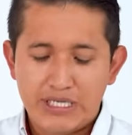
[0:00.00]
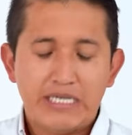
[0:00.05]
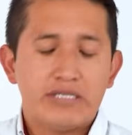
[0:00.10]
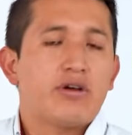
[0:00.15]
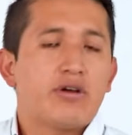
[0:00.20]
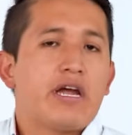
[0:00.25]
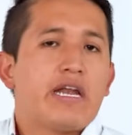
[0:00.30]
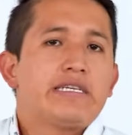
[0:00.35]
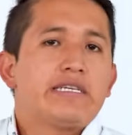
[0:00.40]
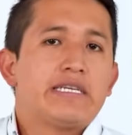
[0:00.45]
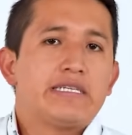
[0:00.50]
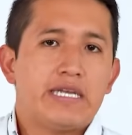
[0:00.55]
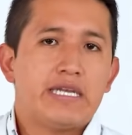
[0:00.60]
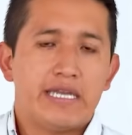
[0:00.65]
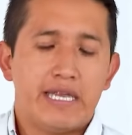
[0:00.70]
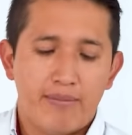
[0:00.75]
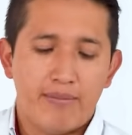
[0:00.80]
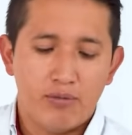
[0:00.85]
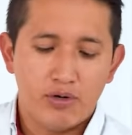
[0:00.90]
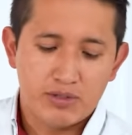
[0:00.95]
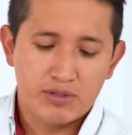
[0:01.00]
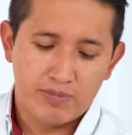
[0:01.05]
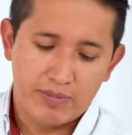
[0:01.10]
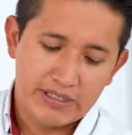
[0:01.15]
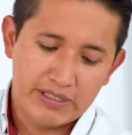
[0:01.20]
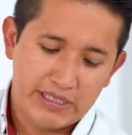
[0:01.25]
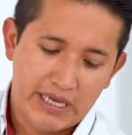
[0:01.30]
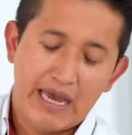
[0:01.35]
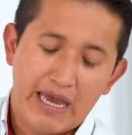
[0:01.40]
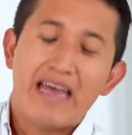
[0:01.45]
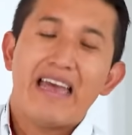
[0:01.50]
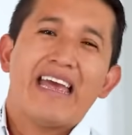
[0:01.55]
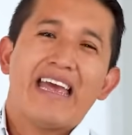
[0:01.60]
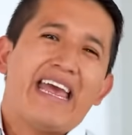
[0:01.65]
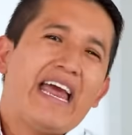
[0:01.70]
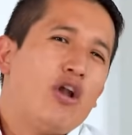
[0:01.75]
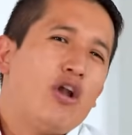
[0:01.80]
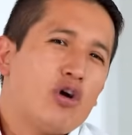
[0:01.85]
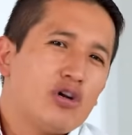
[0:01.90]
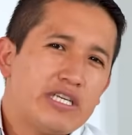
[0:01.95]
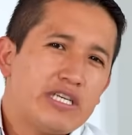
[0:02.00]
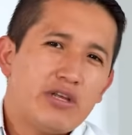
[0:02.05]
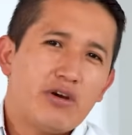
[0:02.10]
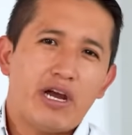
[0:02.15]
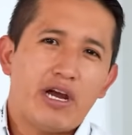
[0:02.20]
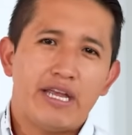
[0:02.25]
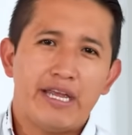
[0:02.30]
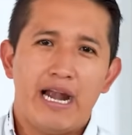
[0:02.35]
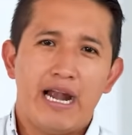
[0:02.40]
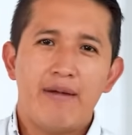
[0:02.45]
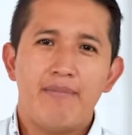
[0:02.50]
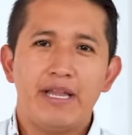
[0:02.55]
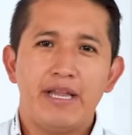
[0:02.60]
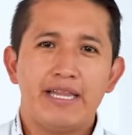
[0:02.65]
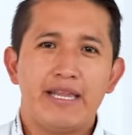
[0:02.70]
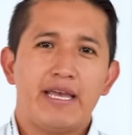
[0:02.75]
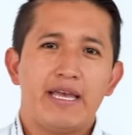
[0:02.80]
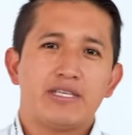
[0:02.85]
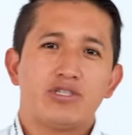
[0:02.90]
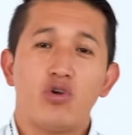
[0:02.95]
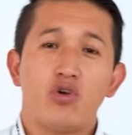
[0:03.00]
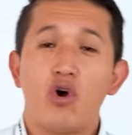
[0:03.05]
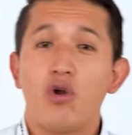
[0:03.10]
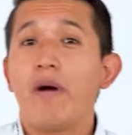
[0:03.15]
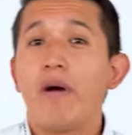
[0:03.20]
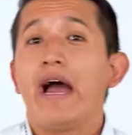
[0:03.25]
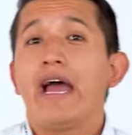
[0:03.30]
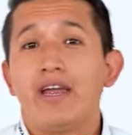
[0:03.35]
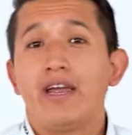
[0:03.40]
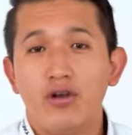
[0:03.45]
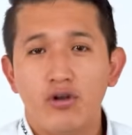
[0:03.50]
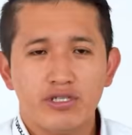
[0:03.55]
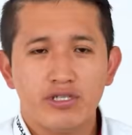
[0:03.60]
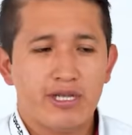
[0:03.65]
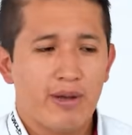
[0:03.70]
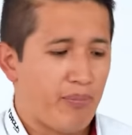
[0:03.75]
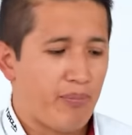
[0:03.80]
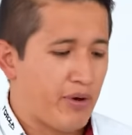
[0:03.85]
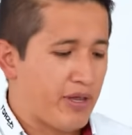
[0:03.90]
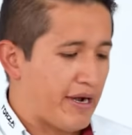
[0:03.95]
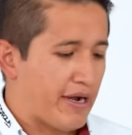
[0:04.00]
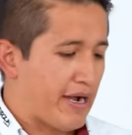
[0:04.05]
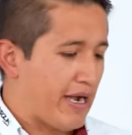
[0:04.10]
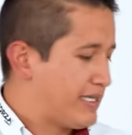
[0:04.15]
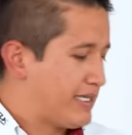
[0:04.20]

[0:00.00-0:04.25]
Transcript: since rust usually gets in the way and makes it impossible to